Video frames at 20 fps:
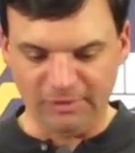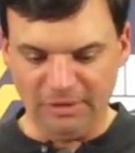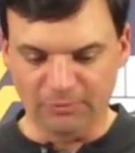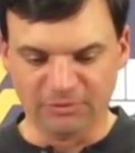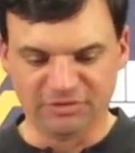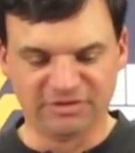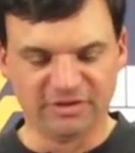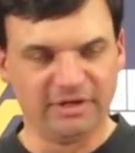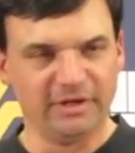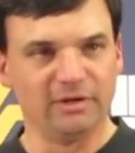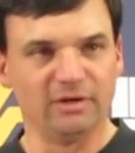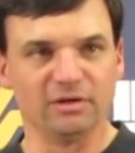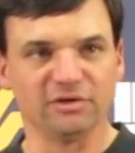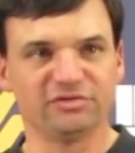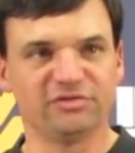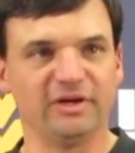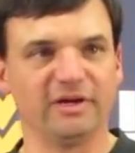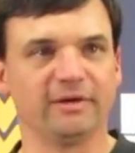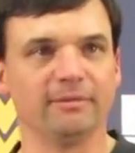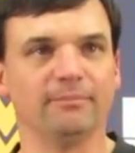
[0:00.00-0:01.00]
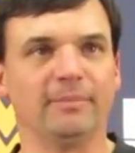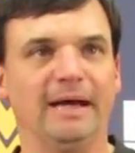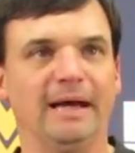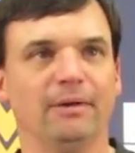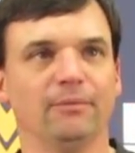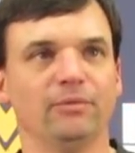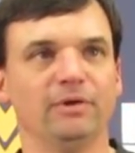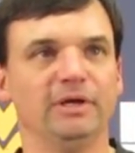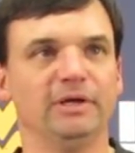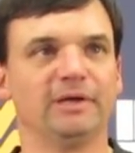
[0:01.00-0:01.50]
We sit here on a second
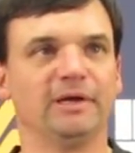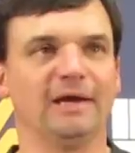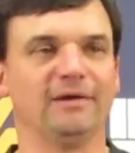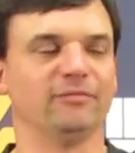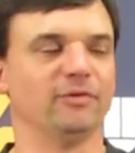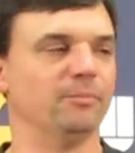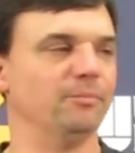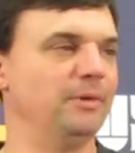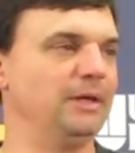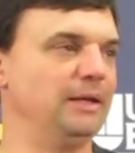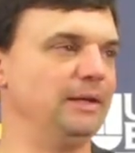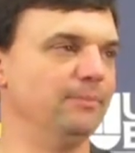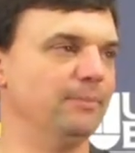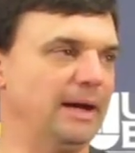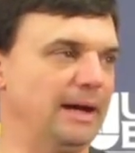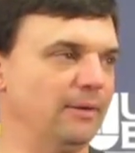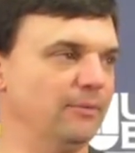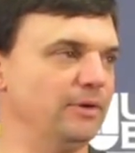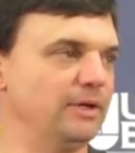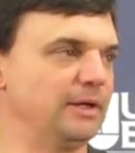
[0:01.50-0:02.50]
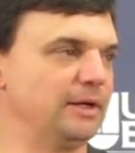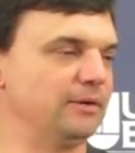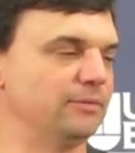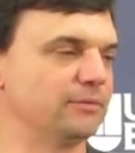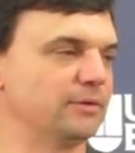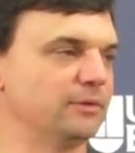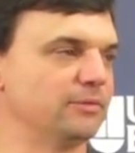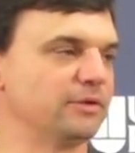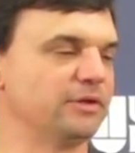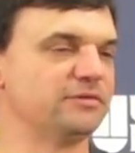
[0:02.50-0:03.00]
bye week, kind of a mini bye week. I
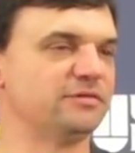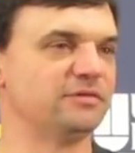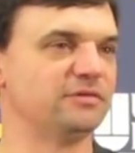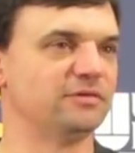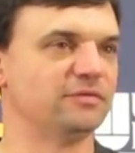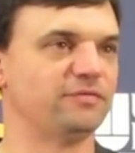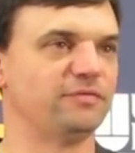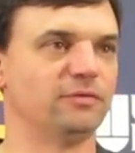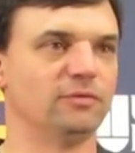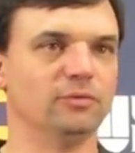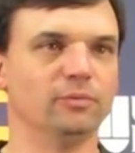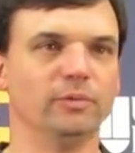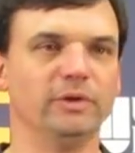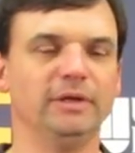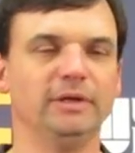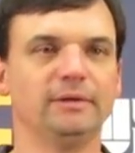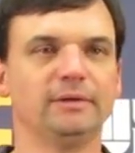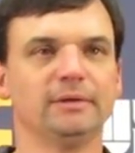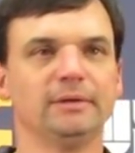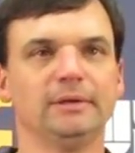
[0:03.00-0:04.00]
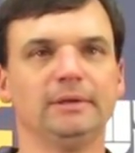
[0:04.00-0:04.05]
don't guess it's a full week.